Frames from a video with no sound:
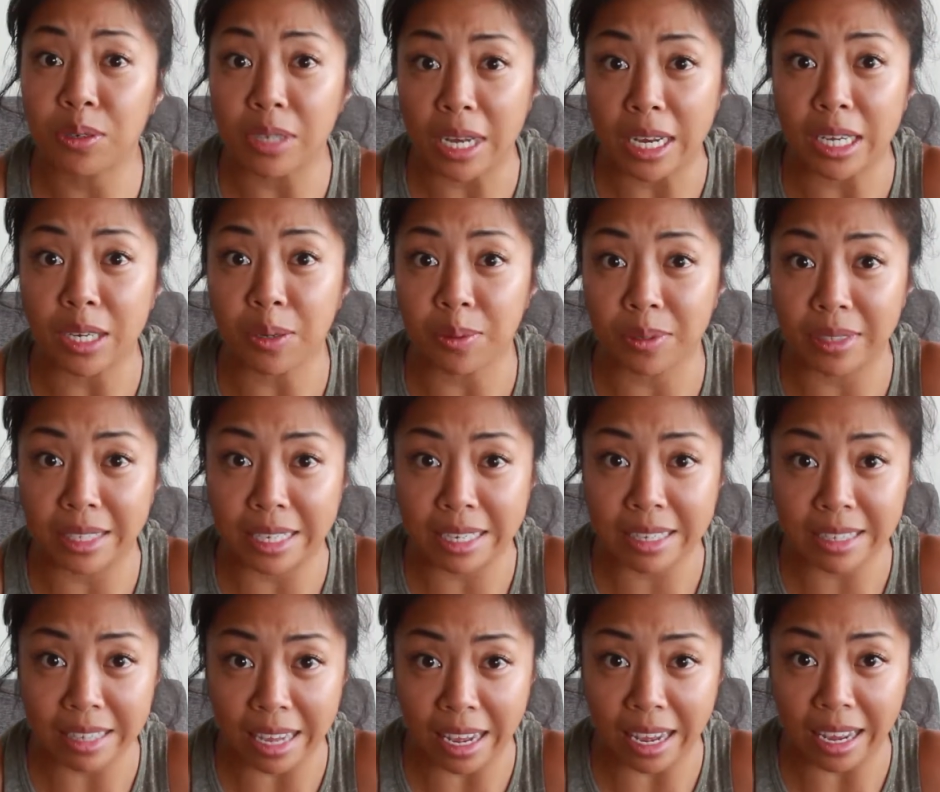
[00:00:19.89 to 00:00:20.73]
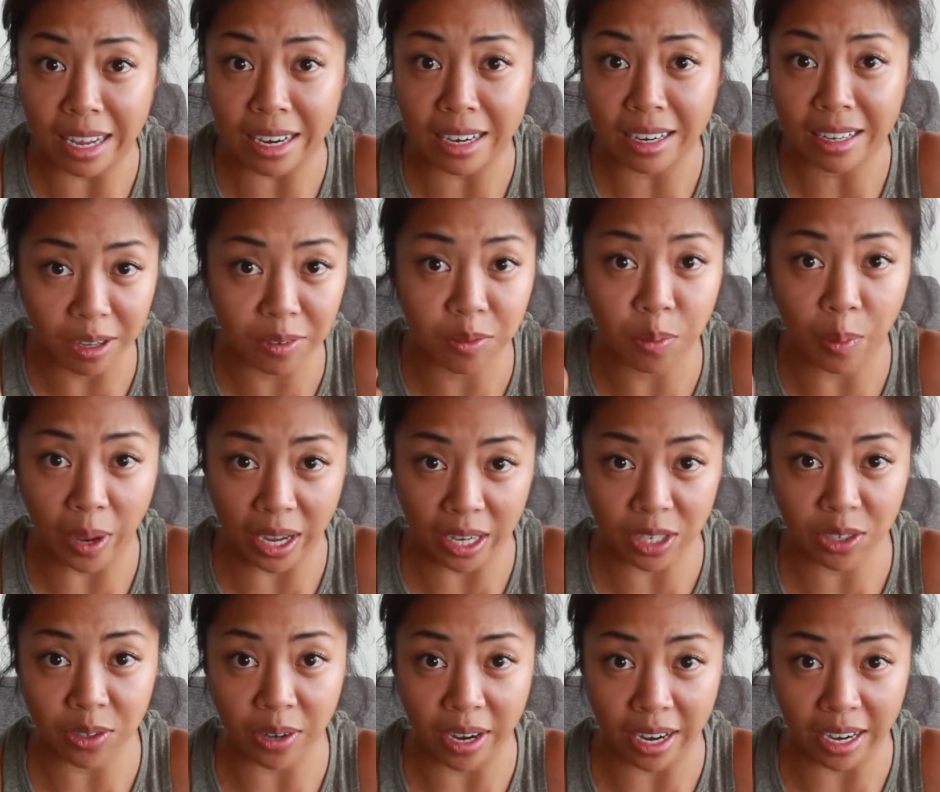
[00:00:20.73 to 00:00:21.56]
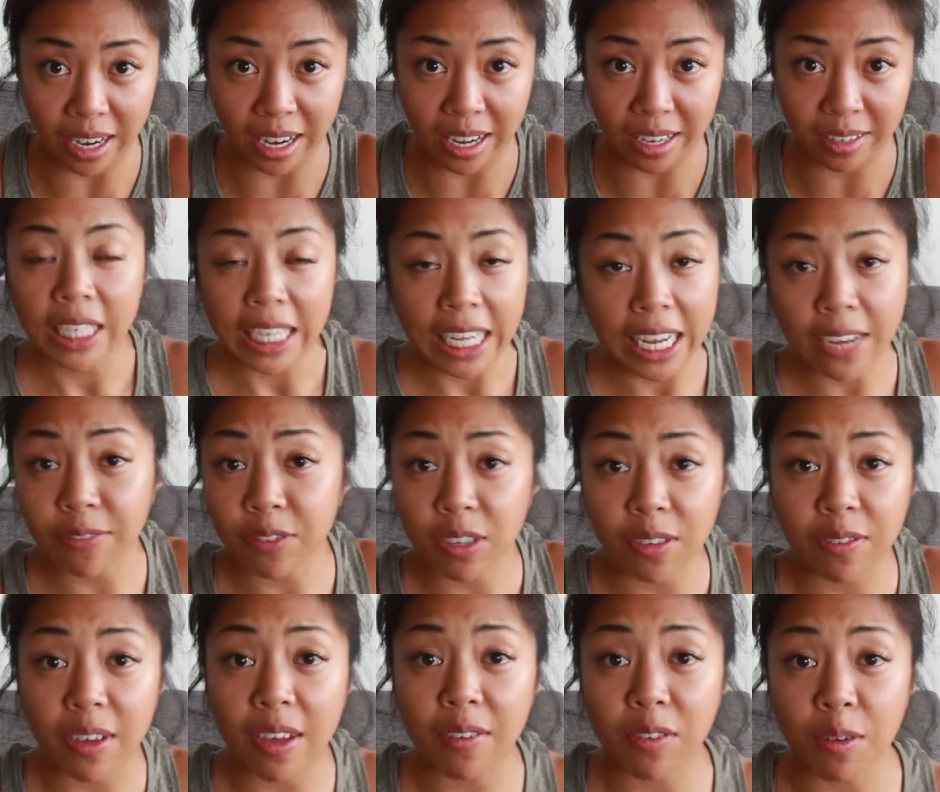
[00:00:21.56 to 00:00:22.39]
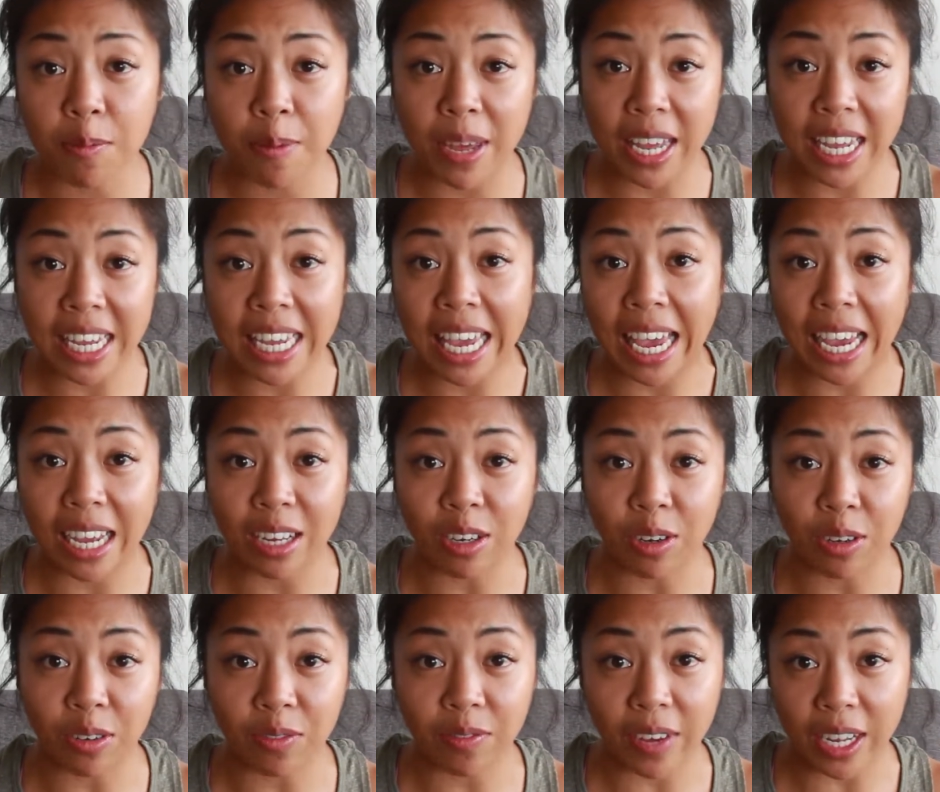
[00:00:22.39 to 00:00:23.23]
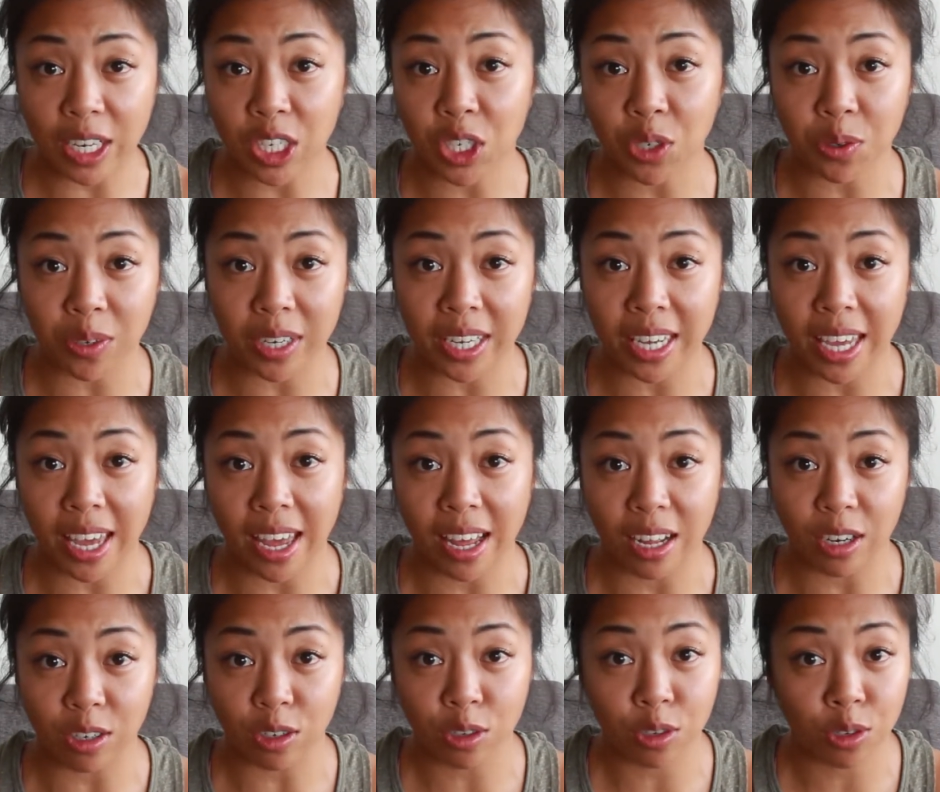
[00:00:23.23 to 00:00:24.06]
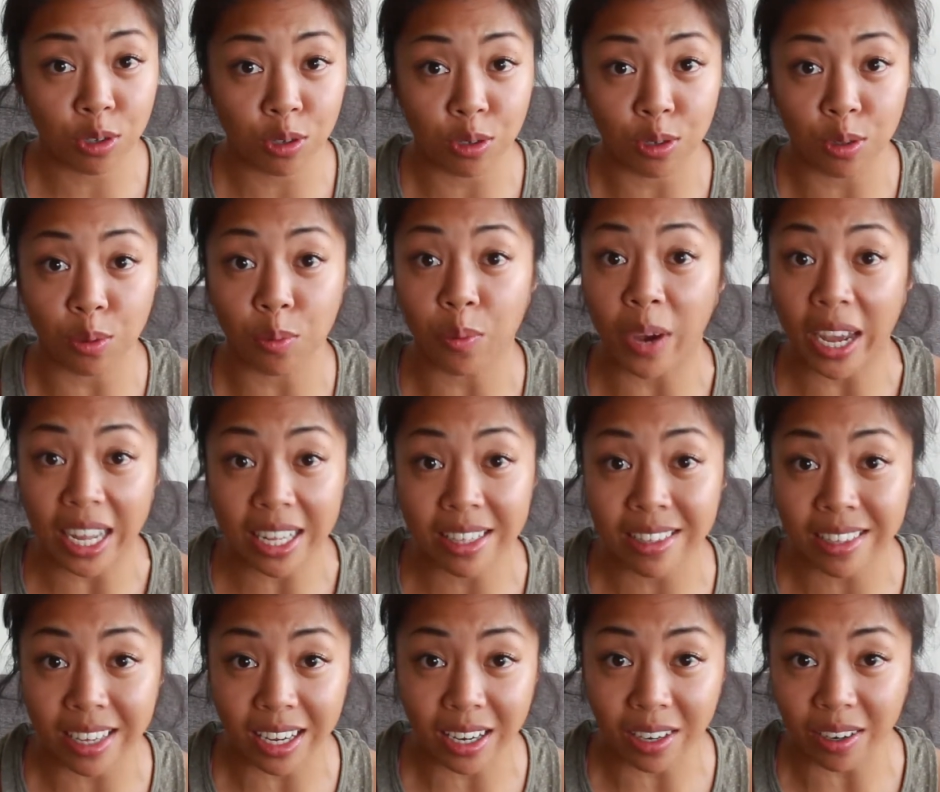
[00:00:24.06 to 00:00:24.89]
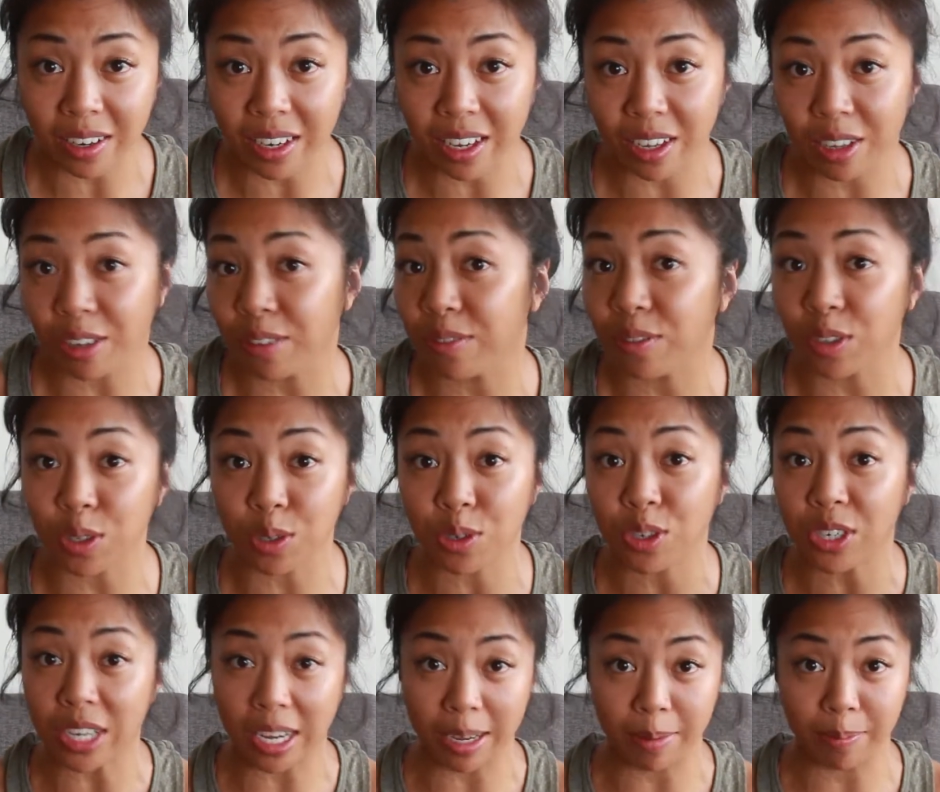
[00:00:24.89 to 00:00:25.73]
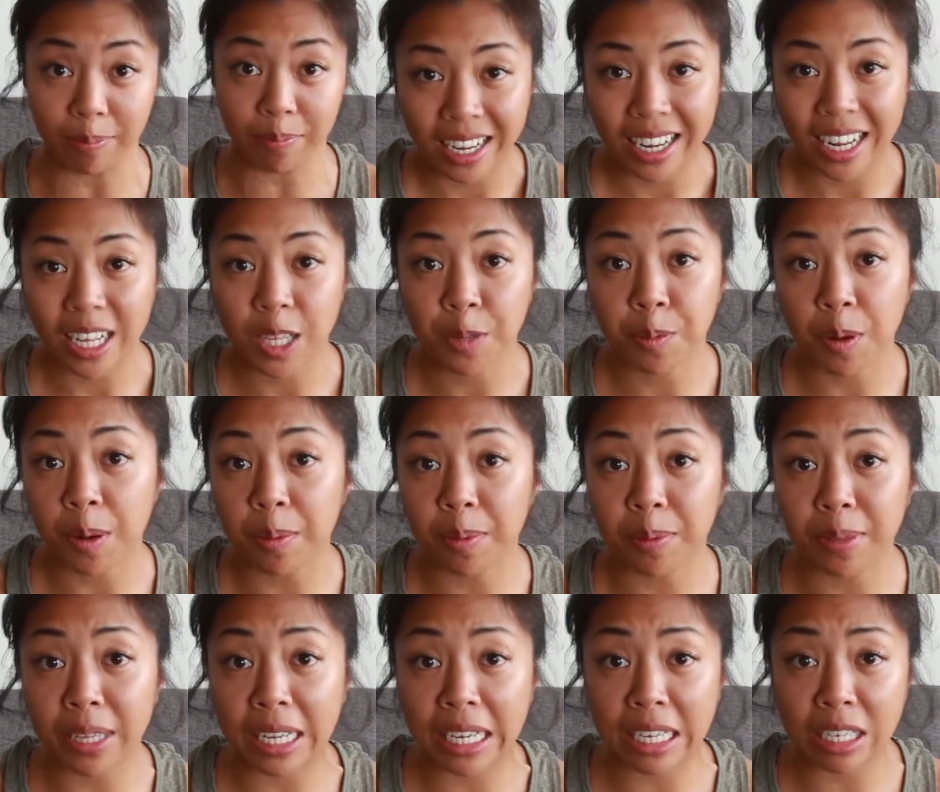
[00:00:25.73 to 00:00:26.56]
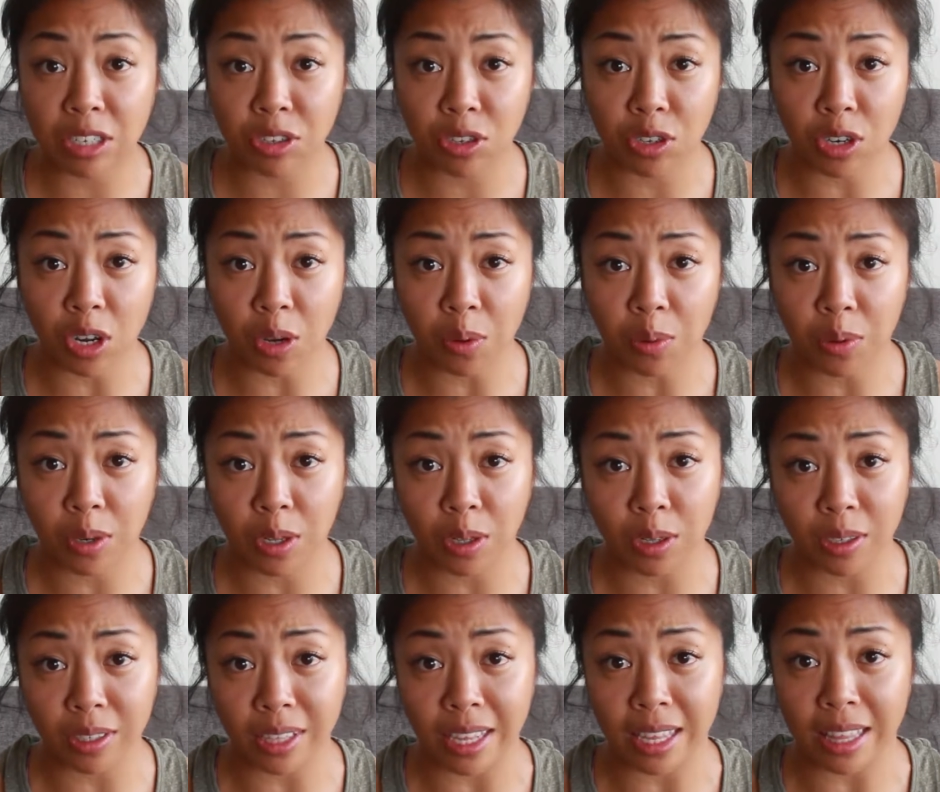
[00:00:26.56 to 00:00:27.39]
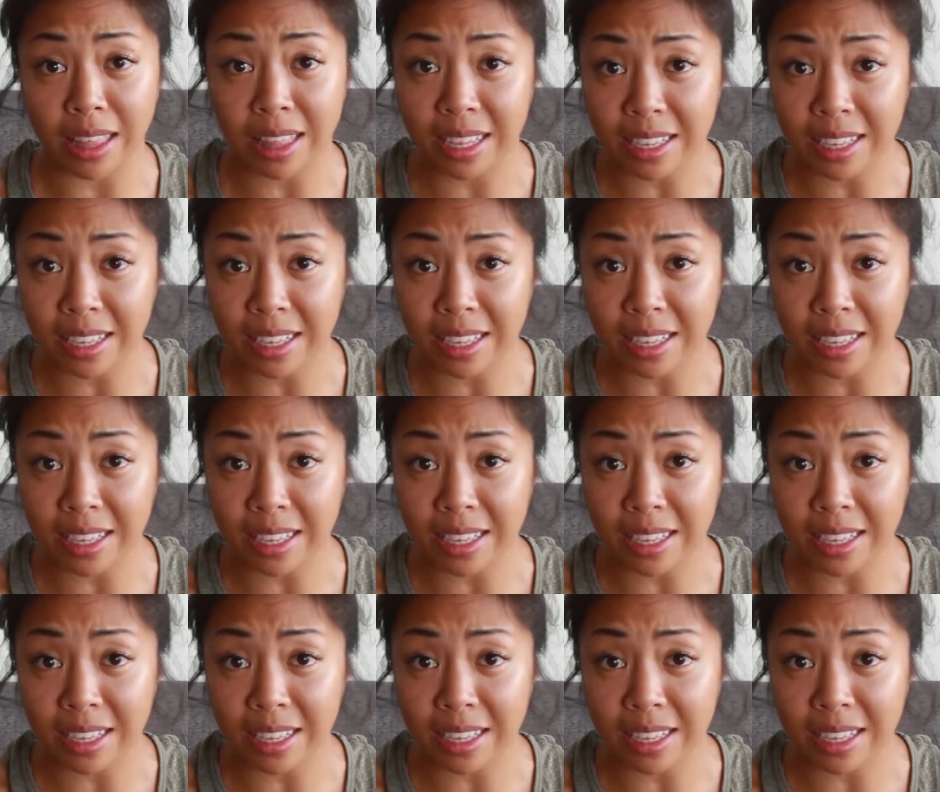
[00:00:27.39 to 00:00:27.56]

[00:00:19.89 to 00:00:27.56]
genuinely scared of weight training. If you've ever been keen on venturing out to the weights area of your gym, it's probably because you don't want to look like